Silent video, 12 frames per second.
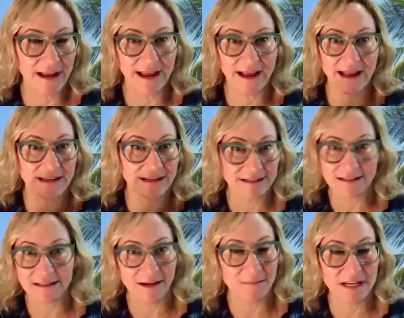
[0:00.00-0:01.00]
and
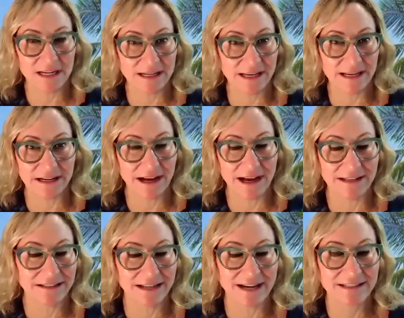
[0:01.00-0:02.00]
let me get in
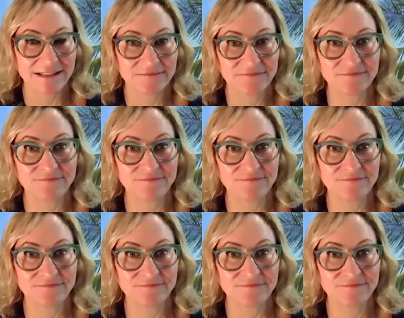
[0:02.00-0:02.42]
contact?